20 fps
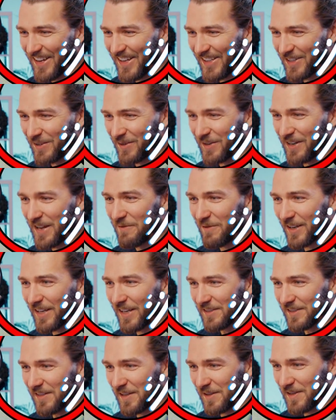You never
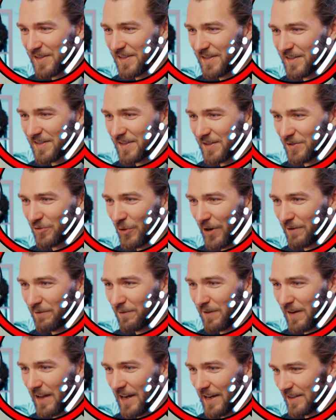guess that this is a
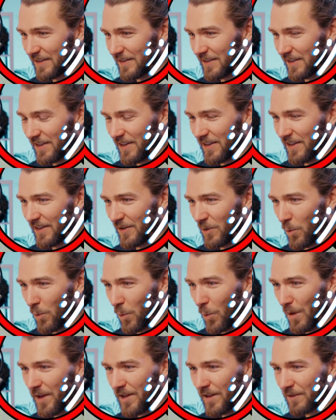dragonfly's
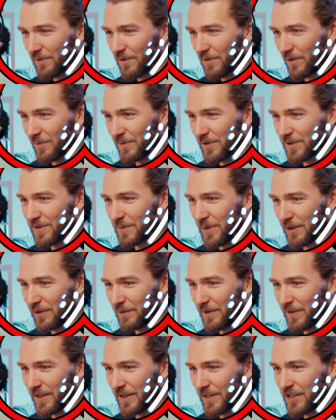wing from this
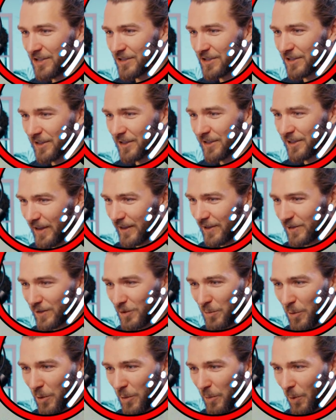magnification. It's
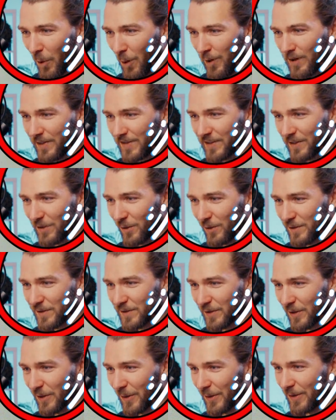super pointy
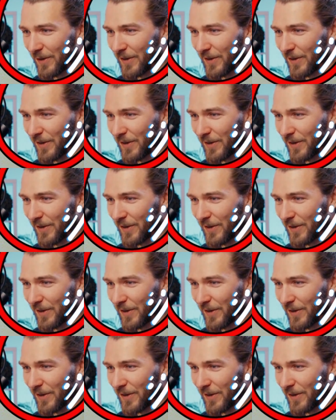also.